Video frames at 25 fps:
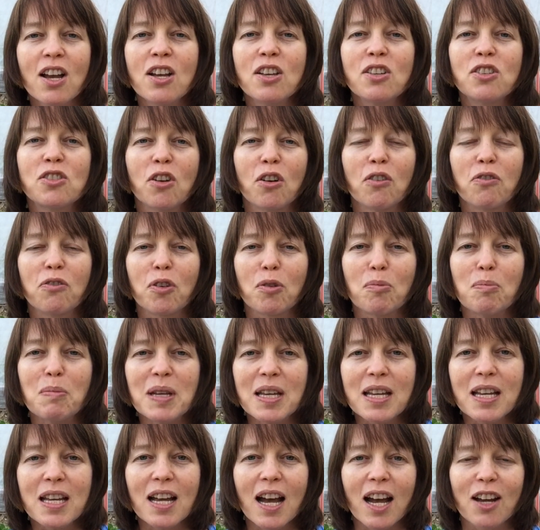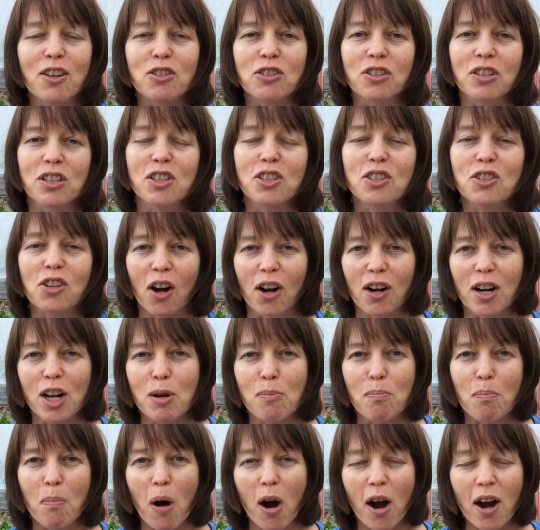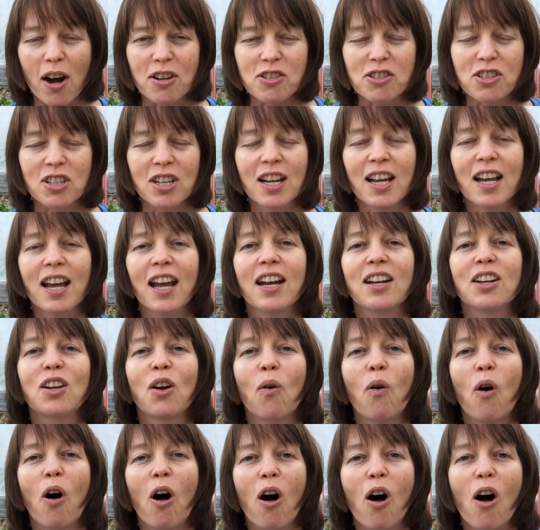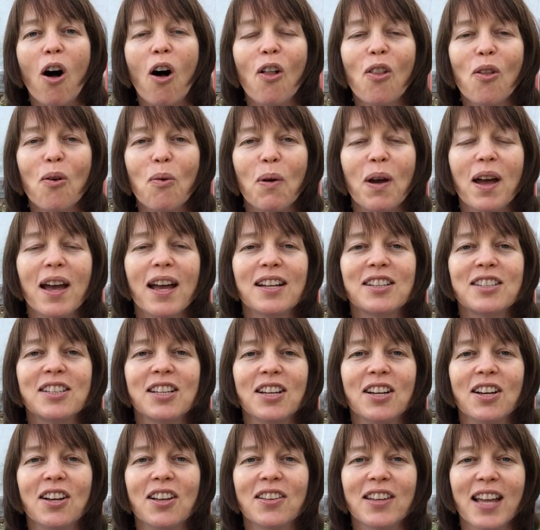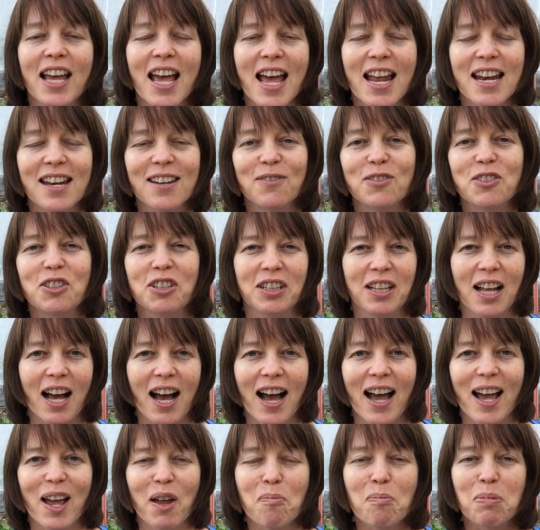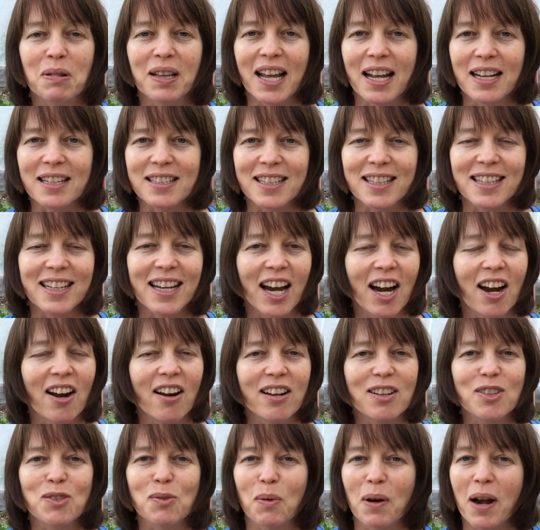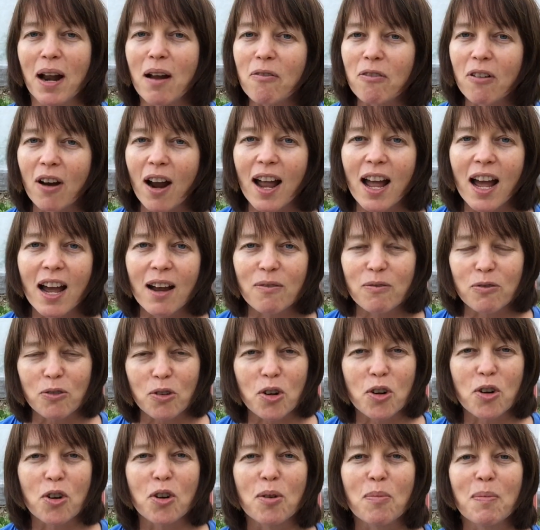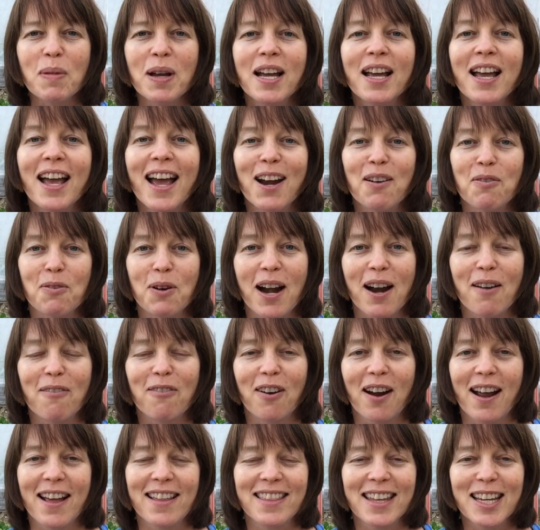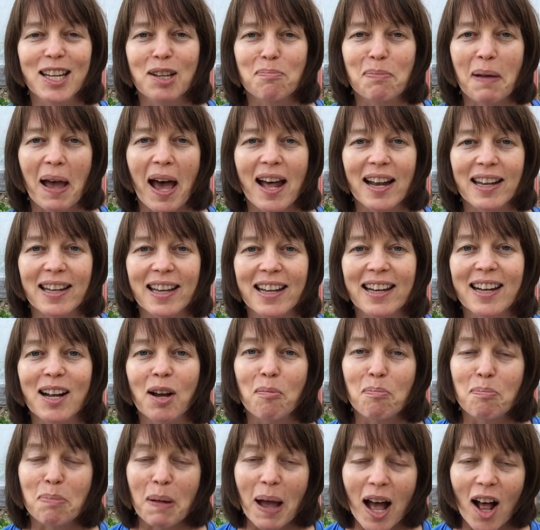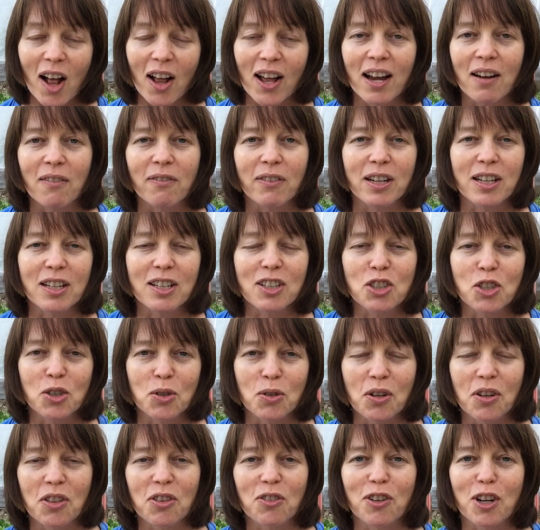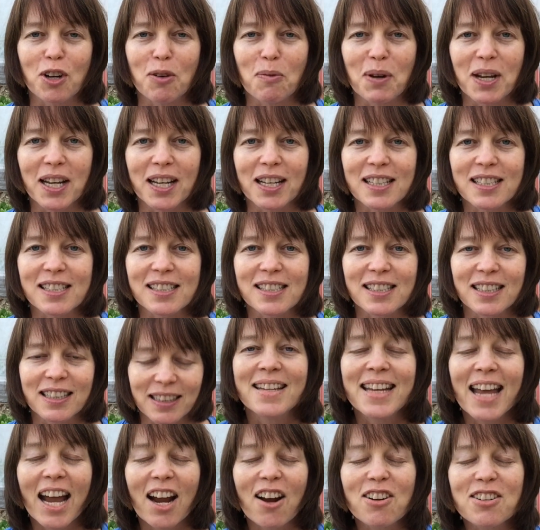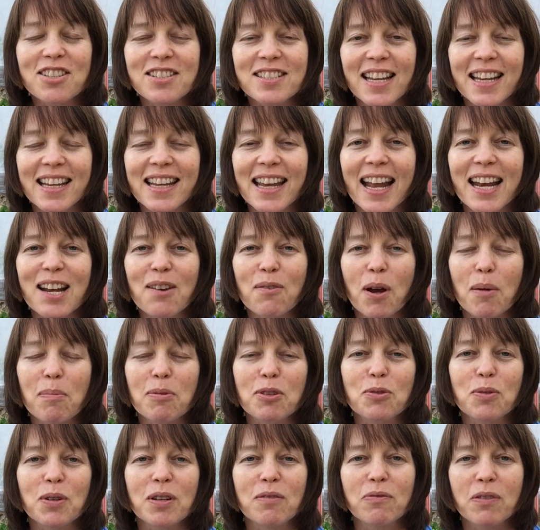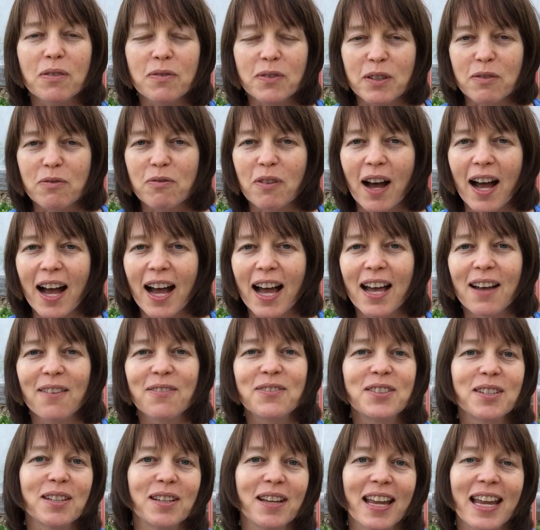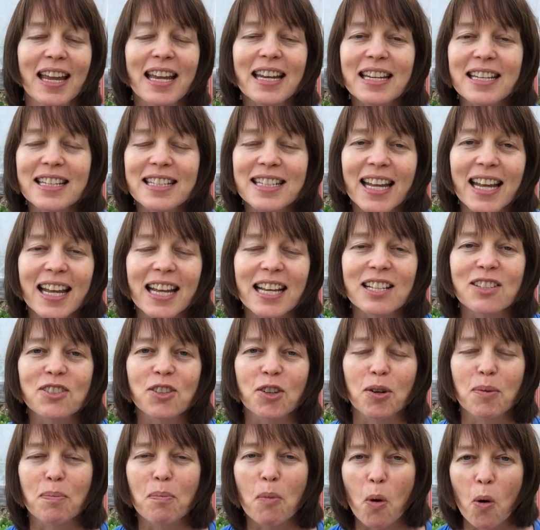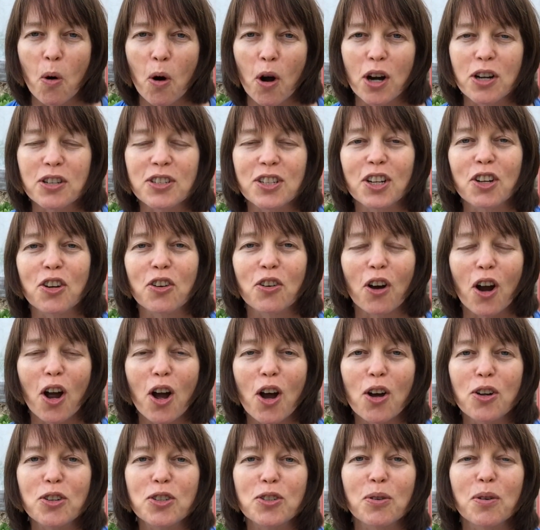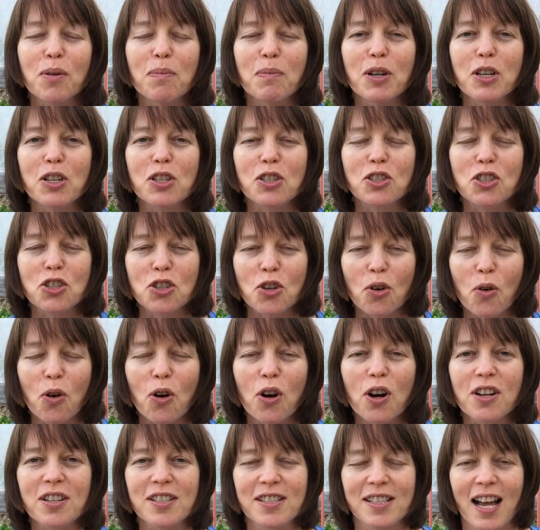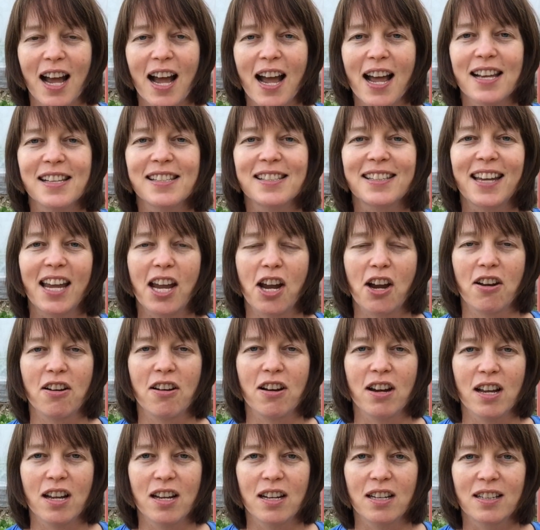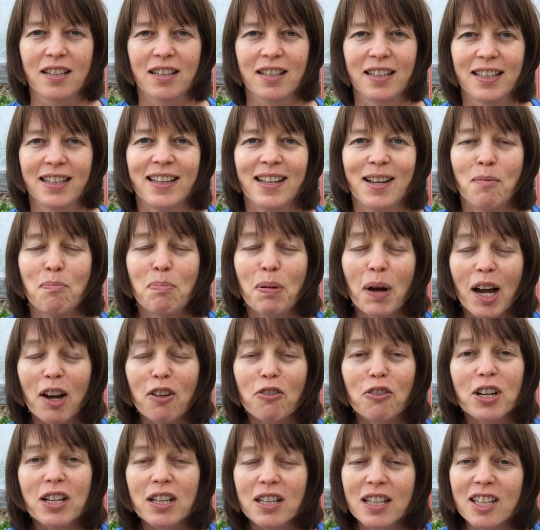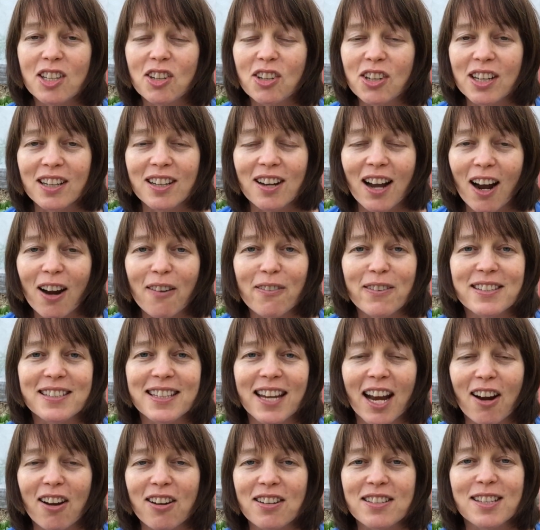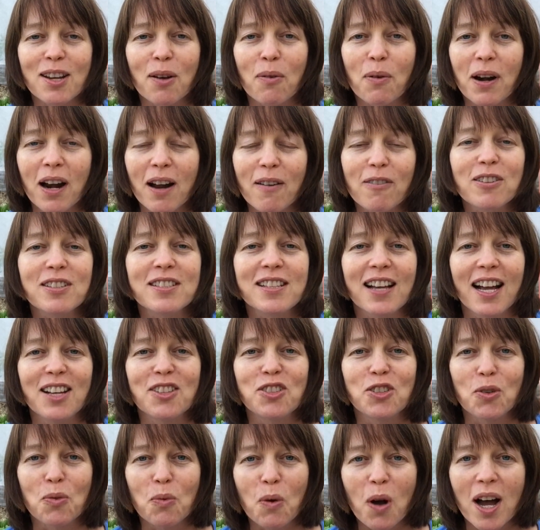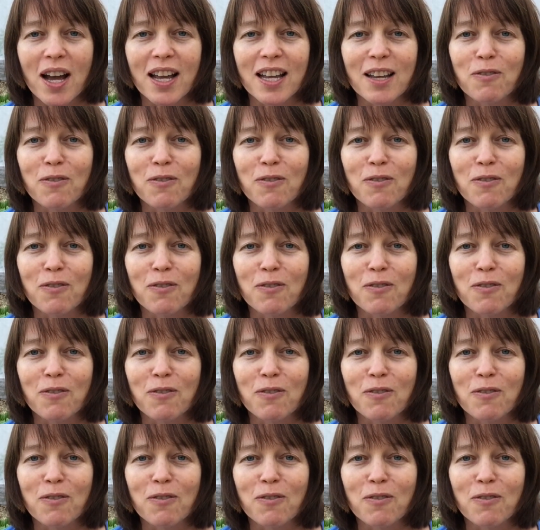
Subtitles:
So for me, I usually start in March and go all the way till the end of July, planting carrots whenever I have room and whenever I think about it, about every 2 to 3 weeks. Carrots take anywhere between 55 to 80 days or more to grow to a mature size carrot. But really, you can harvest carrots at whatever size you want.